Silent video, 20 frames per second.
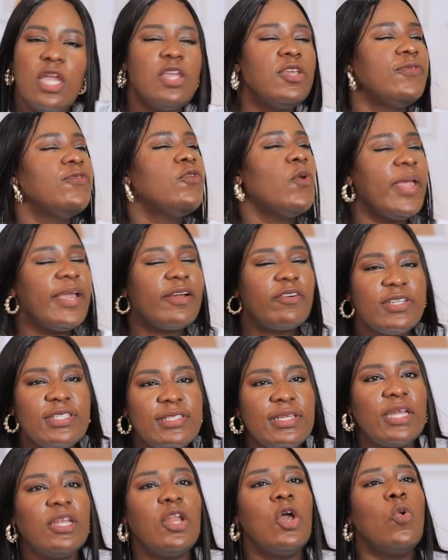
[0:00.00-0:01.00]
If you're a
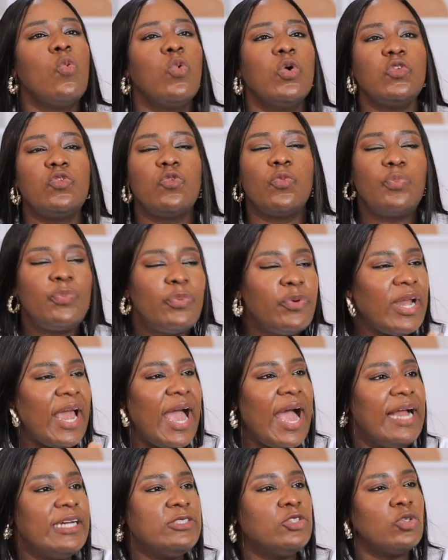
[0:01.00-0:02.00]
Christian, once you pray
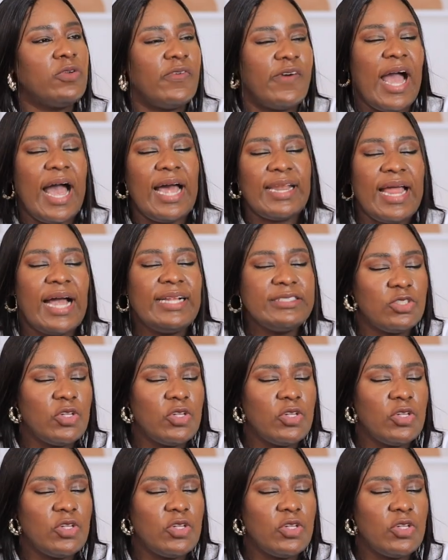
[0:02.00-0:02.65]
and hand